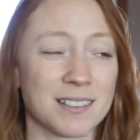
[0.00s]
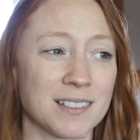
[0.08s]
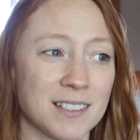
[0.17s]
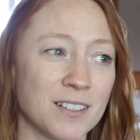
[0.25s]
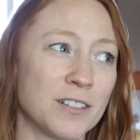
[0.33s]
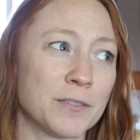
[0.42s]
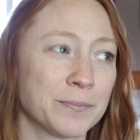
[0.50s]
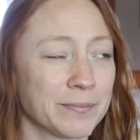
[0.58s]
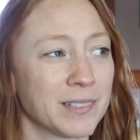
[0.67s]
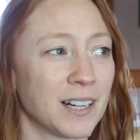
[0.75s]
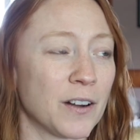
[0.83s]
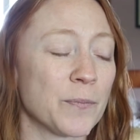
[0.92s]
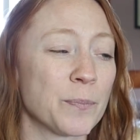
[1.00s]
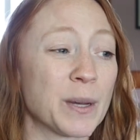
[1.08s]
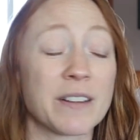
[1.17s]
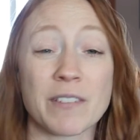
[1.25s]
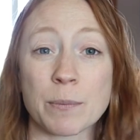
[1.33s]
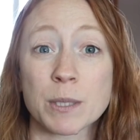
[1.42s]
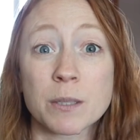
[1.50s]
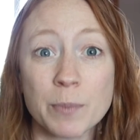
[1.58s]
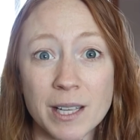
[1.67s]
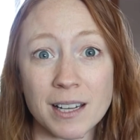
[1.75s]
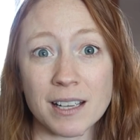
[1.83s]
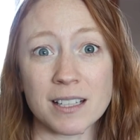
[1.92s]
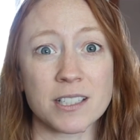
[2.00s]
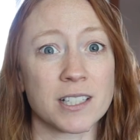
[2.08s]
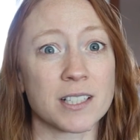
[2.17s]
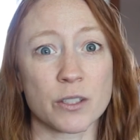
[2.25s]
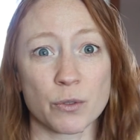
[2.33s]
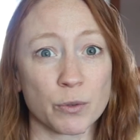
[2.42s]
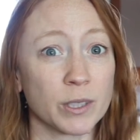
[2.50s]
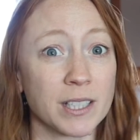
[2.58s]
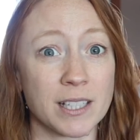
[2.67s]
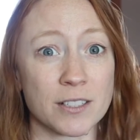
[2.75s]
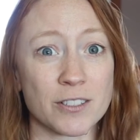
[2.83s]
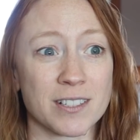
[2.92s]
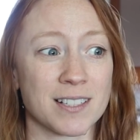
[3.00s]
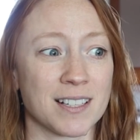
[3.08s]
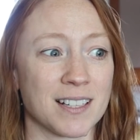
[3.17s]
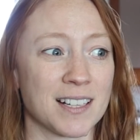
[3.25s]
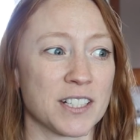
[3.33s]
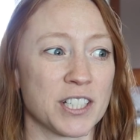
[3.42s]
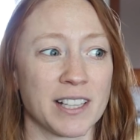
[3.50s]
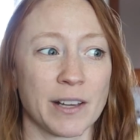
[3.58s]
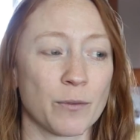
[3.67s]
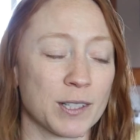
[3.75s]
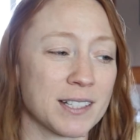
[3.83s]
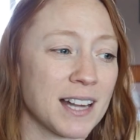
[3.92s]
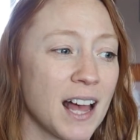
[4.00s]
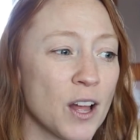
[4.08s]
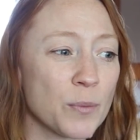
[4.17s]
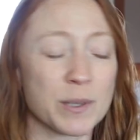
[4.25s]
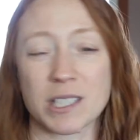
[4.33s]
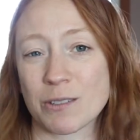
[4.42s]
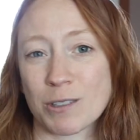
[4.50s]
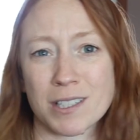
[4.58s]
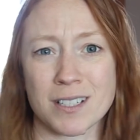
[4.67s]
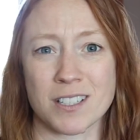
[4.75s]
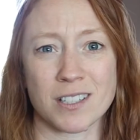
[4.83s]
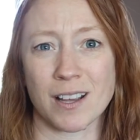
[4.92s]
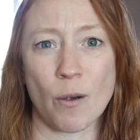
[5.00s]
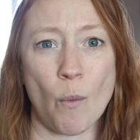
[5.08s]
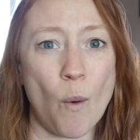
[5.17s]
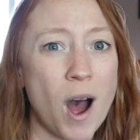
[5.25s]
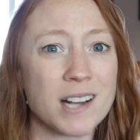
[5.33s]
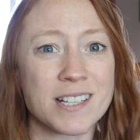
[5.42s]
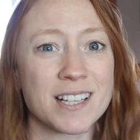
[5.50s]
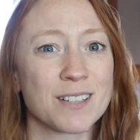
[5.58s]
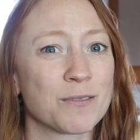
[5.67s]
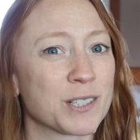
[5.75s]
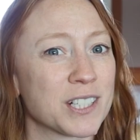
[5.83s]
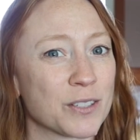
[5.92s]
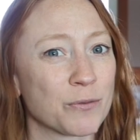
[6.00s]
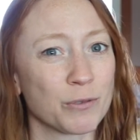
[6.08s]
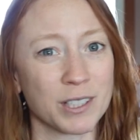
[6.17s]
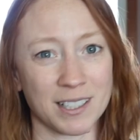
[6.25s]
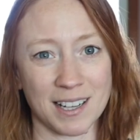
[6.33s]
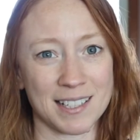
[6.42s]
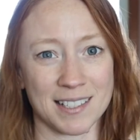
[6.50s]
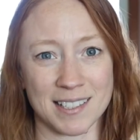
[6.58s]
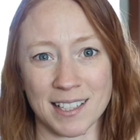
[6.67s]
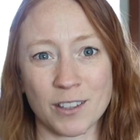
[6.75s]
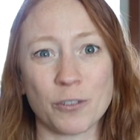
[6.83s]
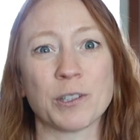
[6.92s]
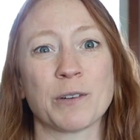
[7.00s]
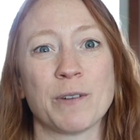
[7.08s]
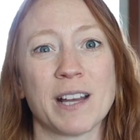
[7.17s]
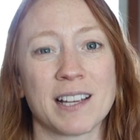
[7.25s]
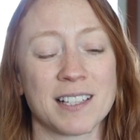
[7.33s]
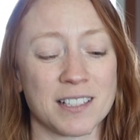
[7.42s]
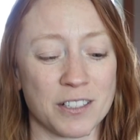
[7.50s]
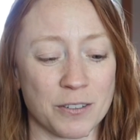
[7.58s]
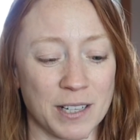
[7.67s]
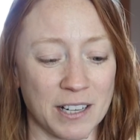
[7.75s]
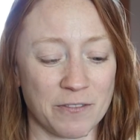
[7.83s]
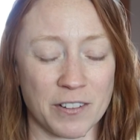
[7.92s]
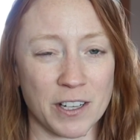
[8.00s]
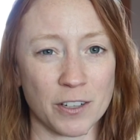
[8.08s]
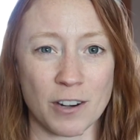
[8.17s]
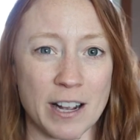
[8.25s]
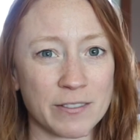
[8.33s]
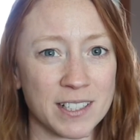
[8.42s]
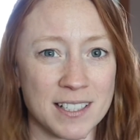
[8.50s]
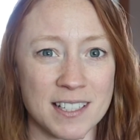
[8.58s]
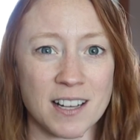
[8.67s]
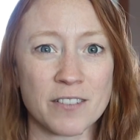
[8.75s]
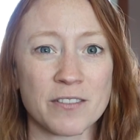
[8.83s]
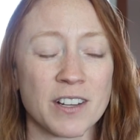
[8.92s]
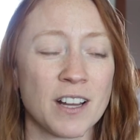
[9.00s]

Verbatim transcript: And so, you know, but if I'm spinning, she gets really interested, and she like wants to help, and she wants to just like watch it, which is really nice. It's like the only way I can do any fun crafting stuff